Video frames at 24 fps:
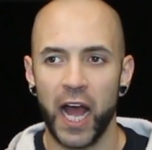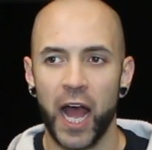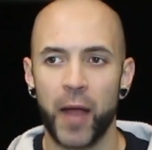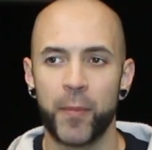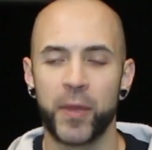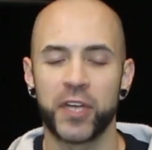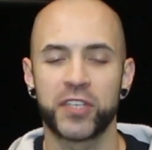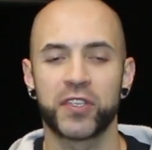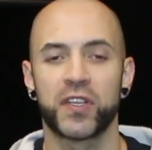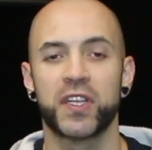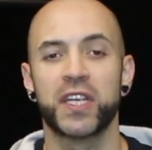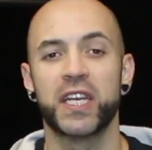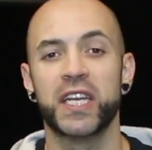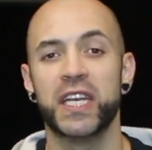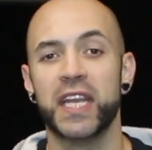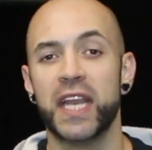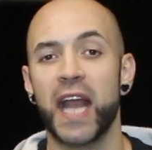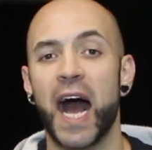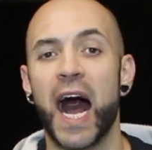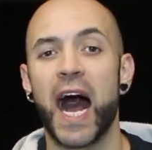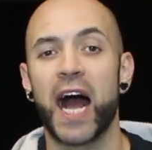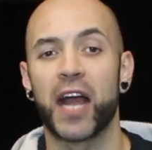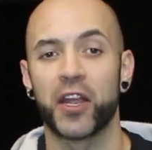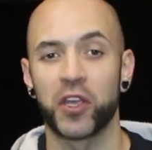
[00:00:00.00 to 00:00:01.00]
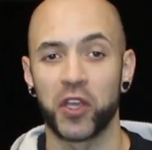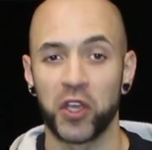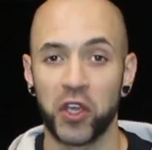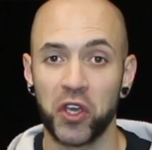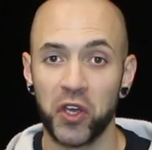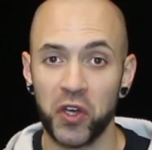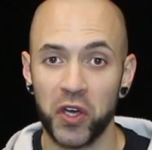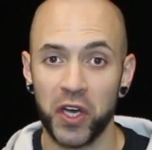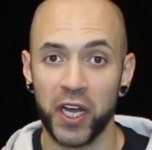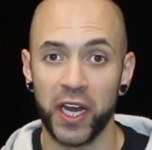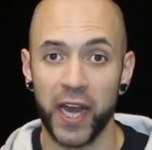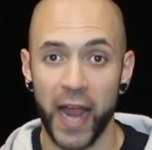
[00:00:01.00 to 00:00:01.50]
I'm actually not
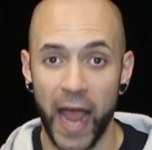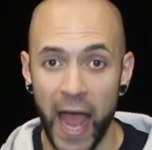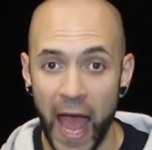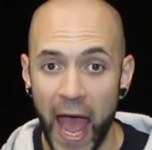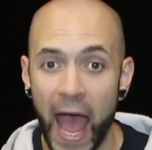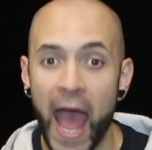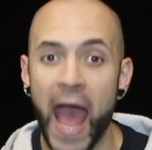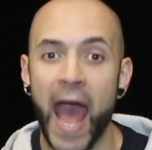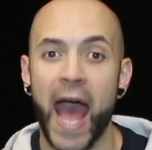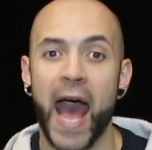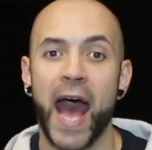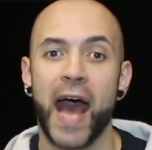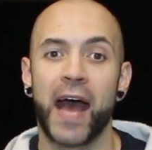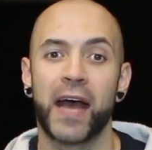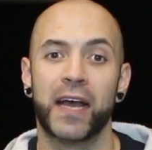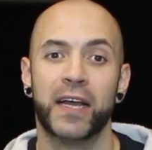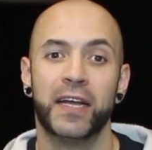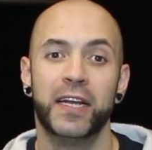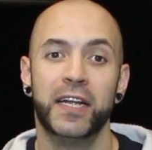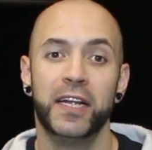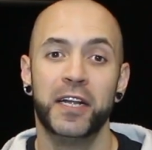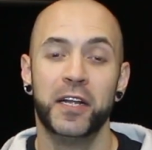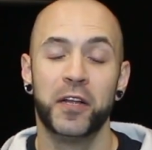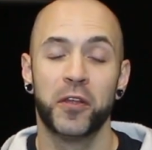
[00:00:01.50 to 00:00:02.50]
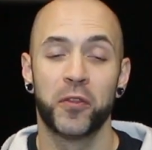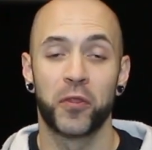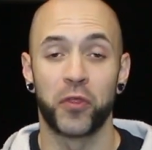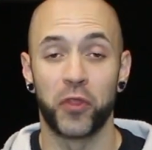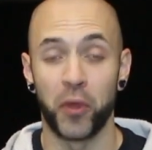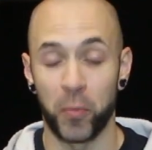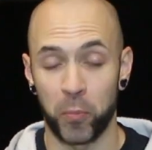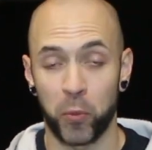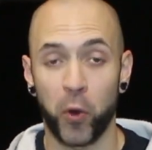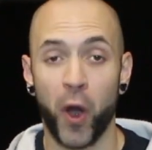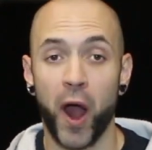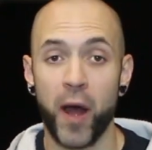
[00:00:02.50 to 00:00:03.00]
good at
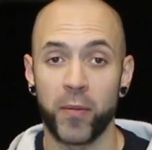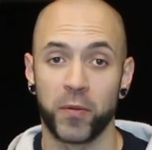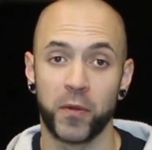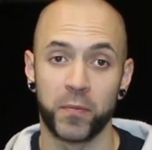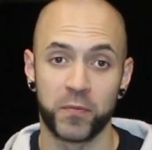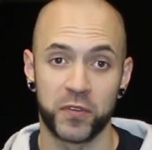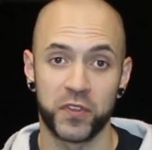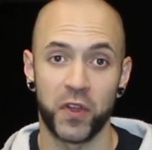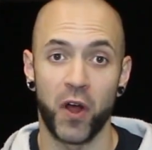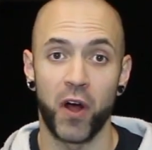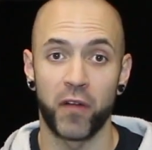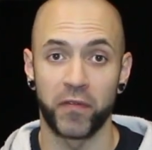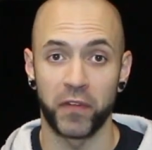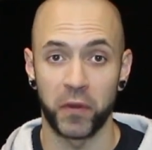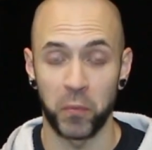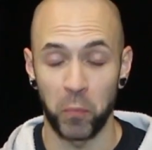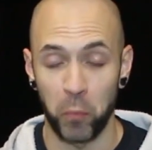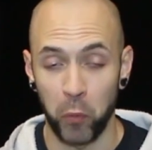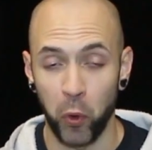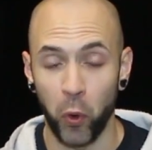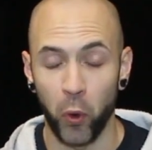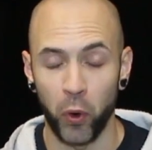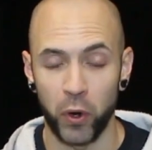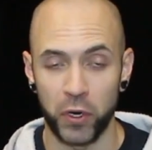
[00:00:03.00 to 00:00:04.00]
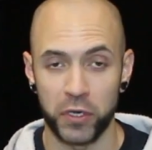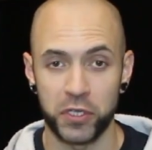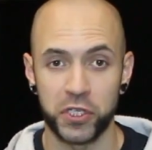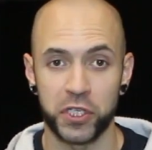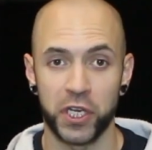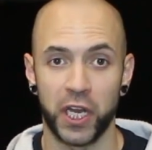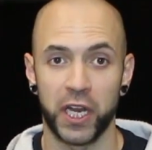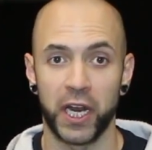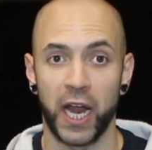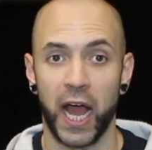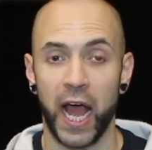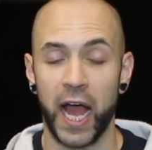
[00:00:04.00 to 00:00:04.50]
the problem solving
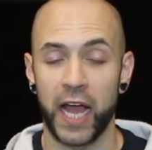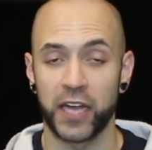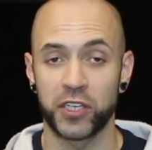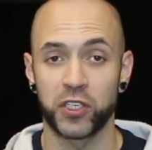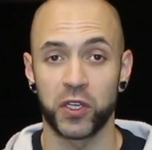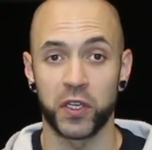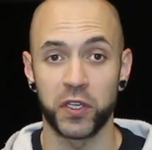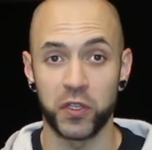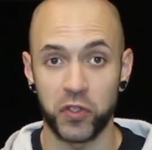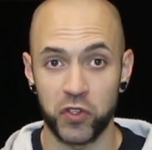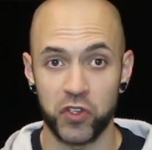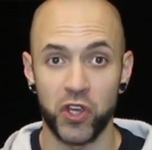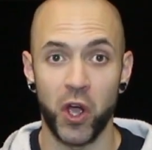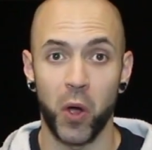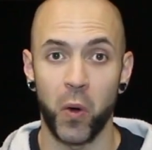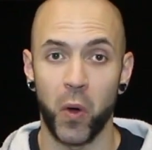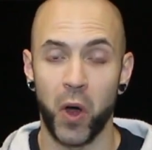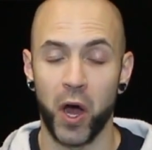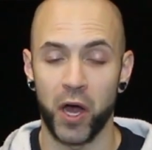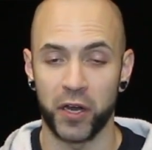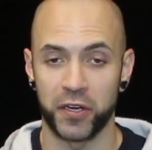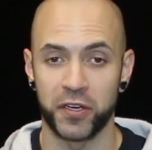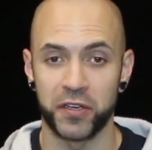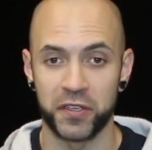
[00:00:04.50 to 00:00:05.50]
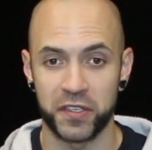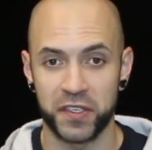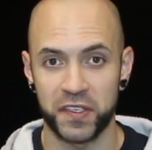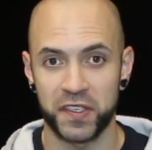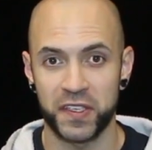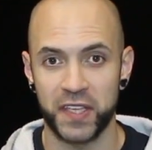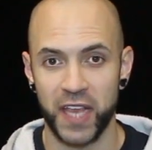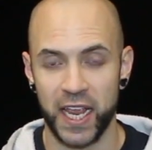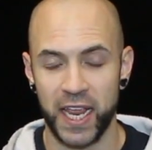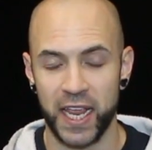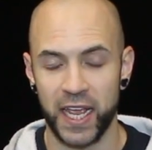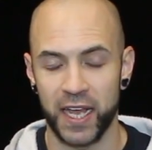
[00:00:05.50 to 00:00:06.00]
portion. I actually don't
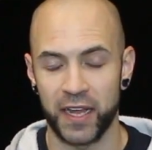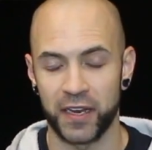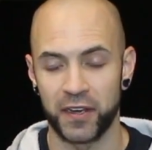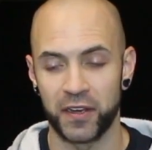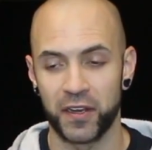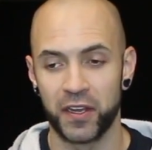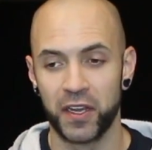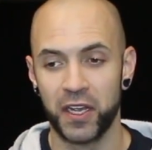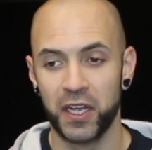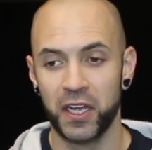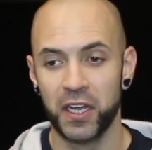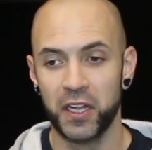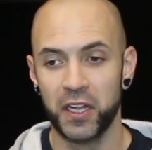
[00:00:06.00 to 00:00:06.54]
understand